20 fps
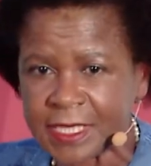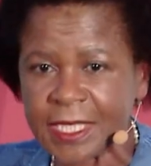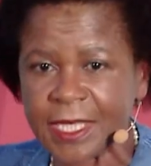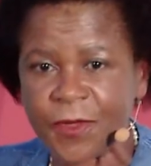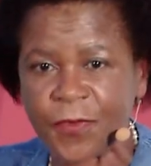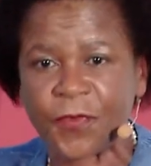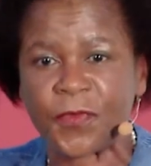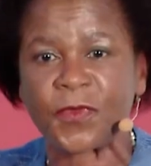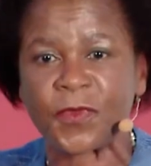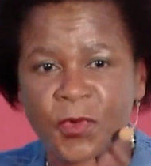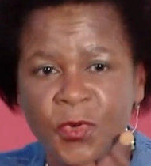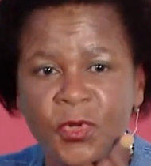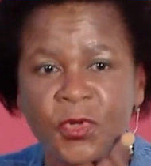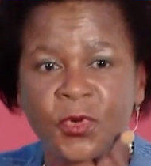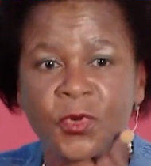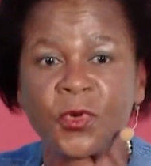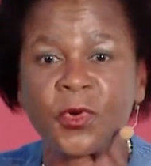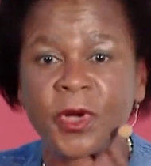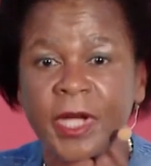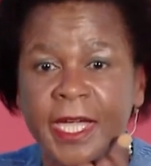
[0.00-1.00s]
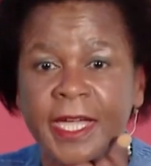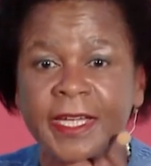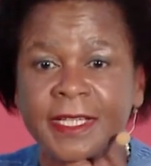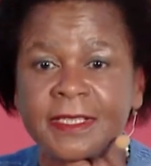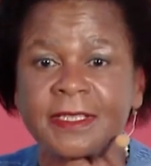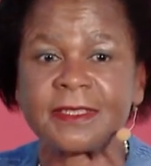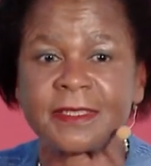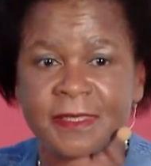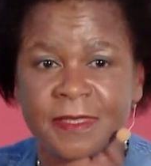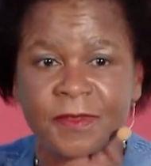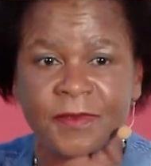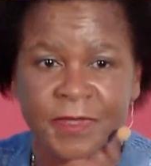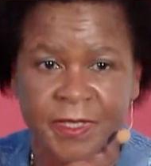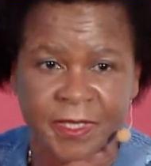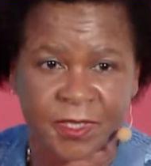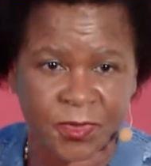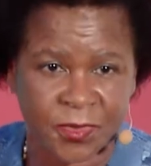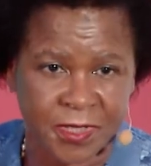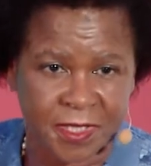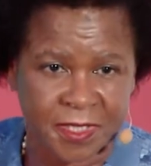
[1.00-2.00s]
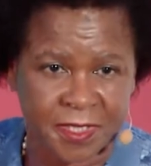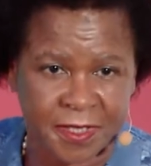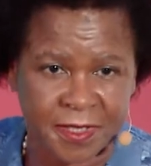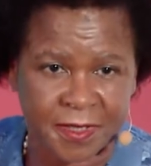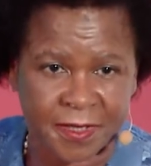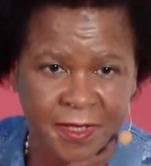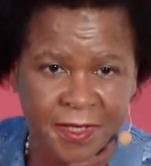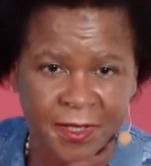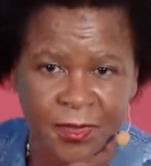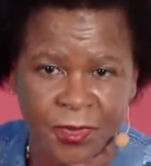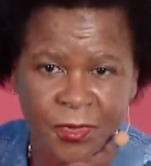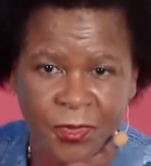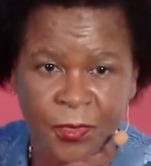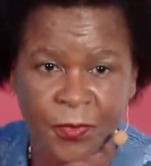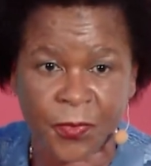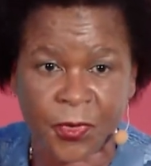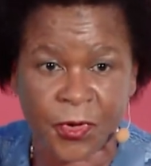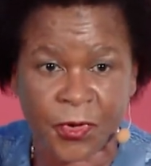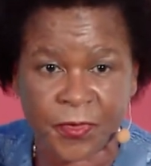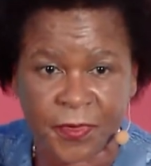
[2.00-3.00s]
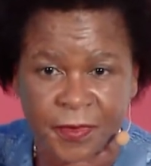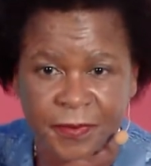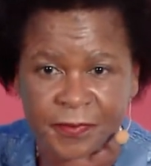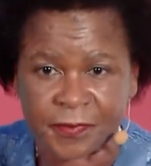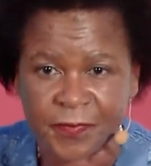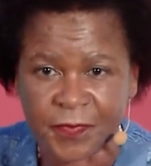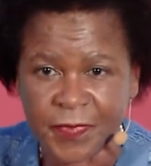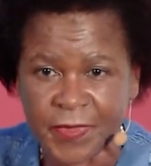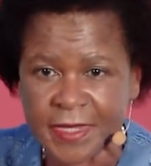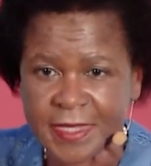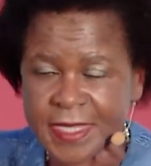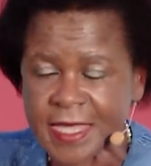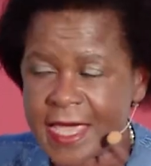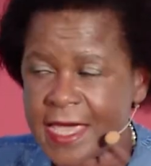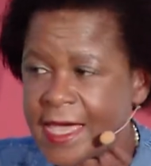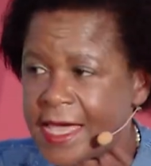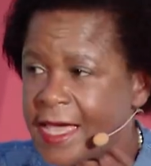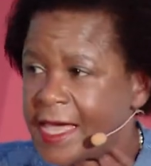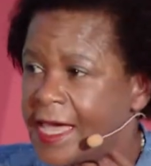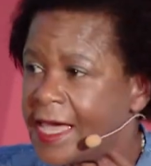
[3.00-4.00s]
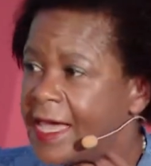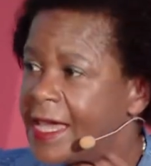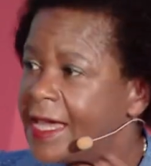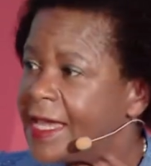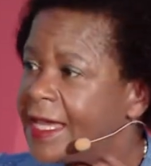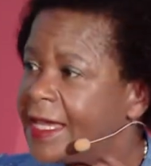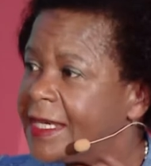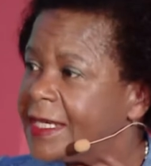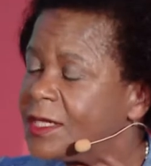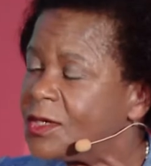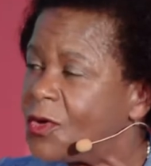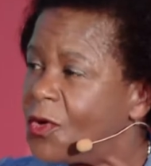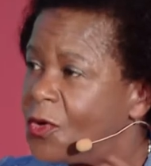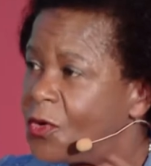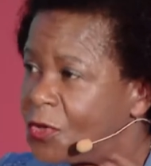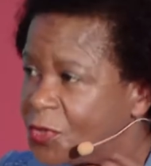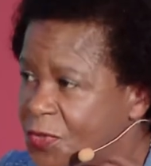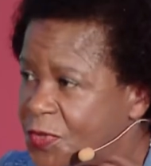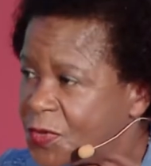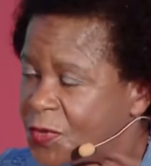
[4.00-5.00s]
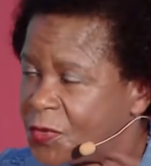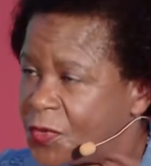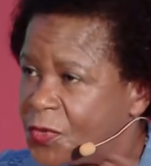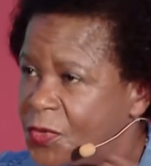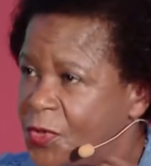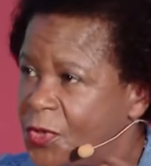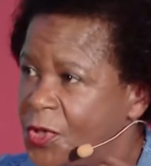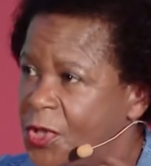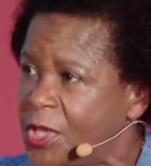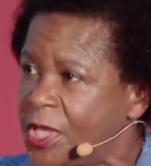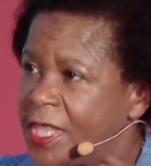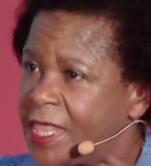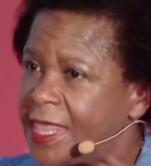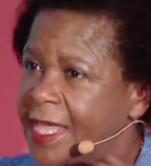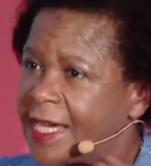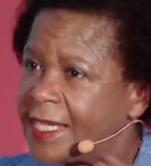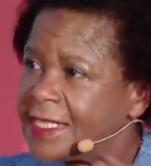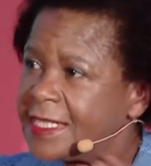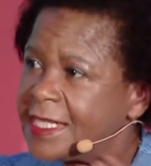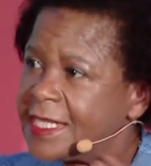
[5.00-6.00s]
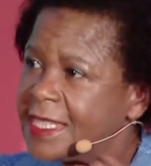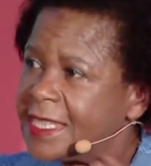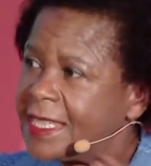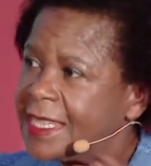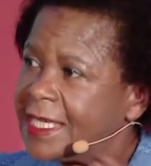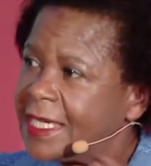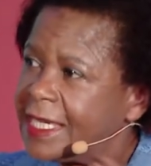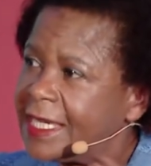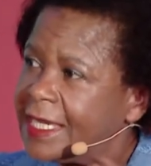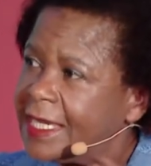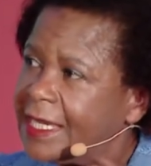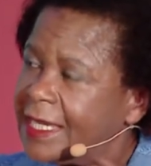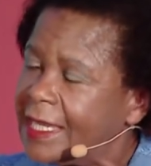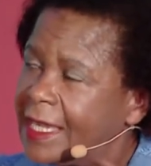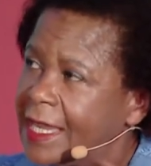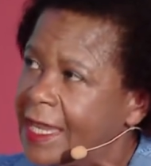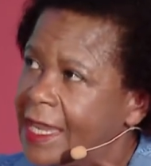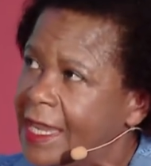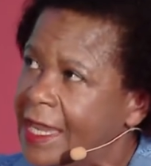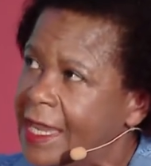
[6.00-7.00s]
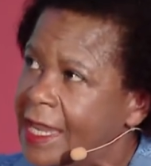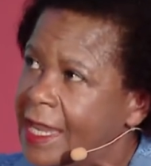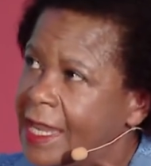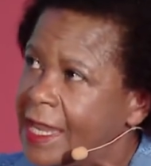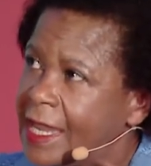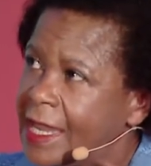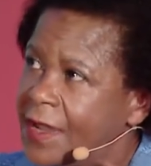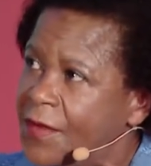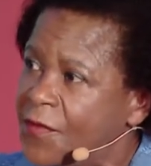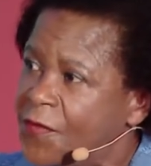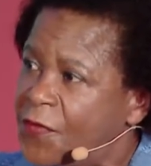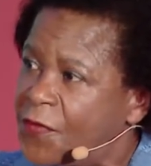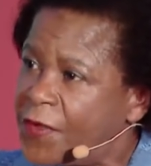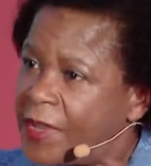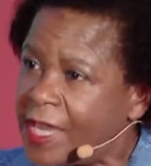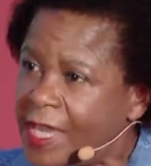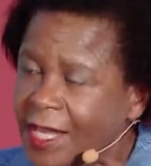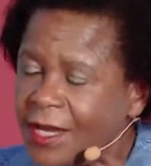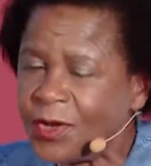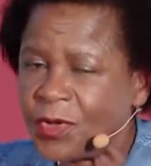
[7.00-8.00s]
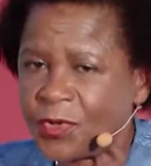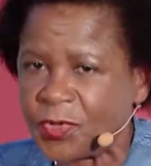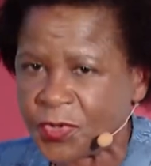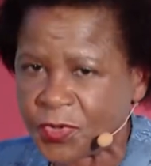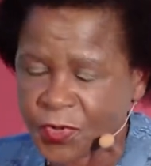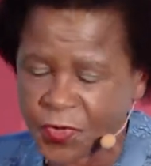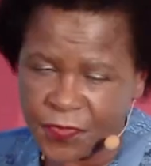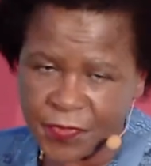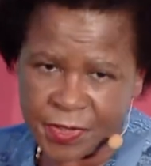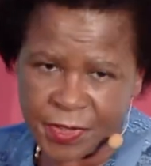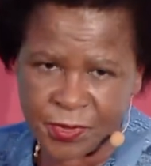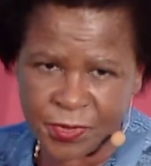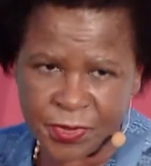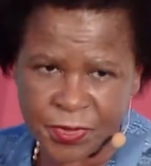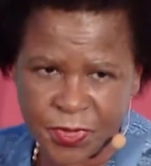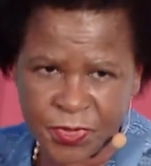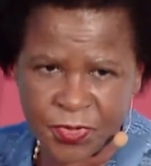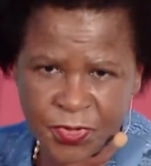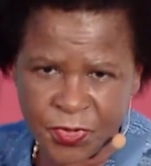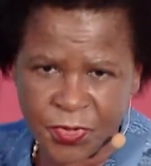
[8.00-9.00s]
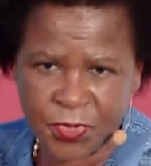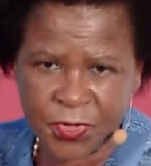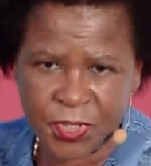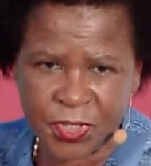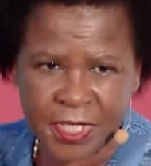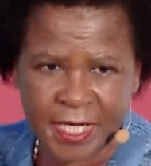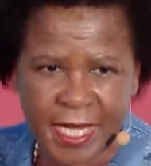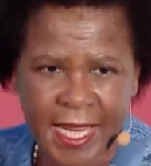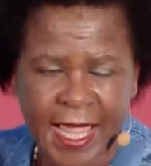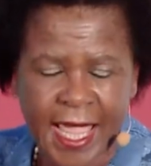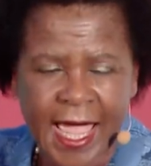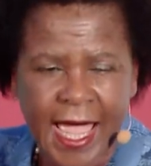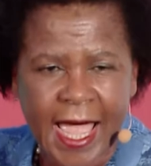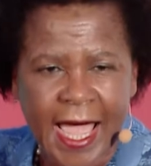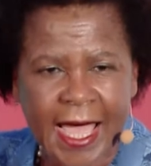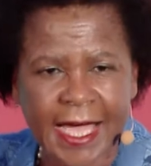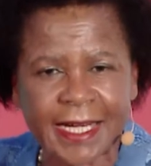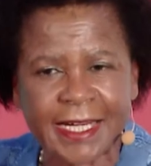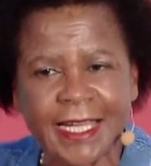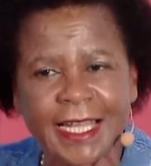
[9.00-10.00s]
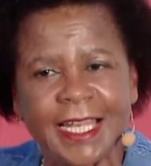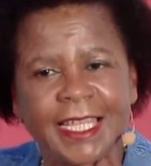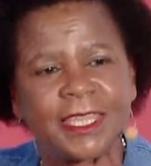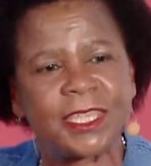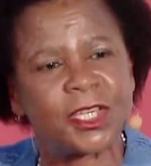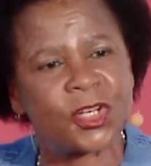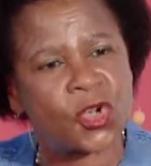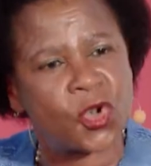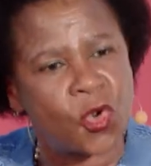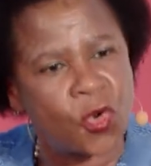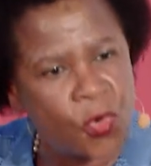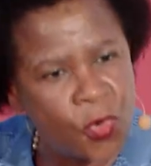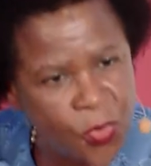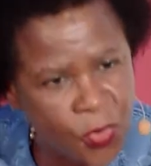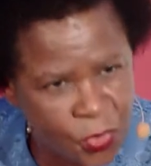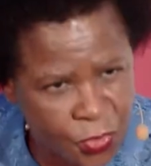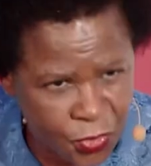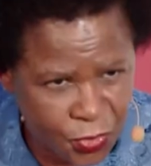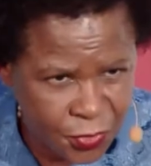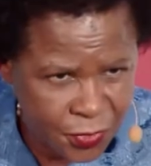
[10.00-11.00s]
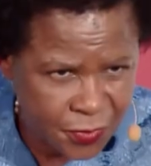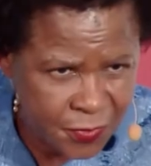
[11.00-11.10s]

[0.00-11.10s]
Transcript: if you had civic education in your program. And also that the values of our constitution are really the glue.